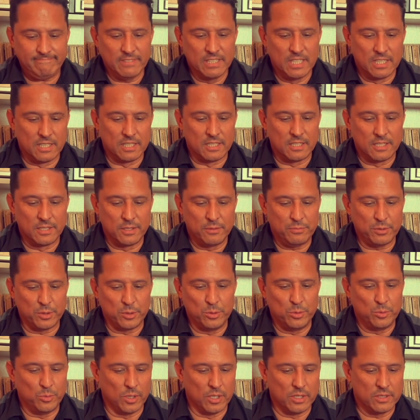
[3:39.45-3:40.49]
The
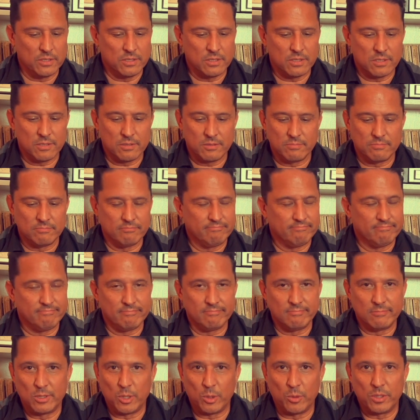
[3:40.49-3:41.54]
fuel was
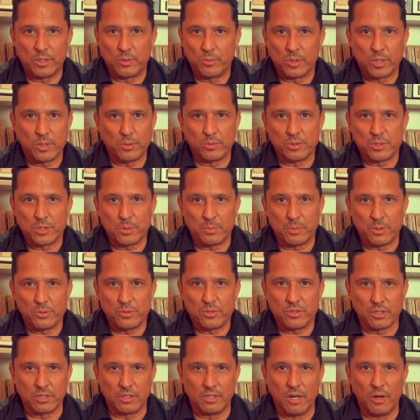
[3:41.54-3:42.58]
going where it was
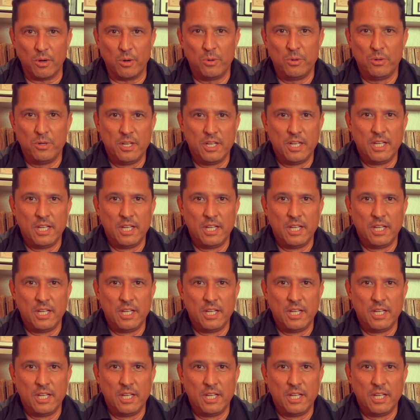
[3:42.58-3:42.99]
supposed to go.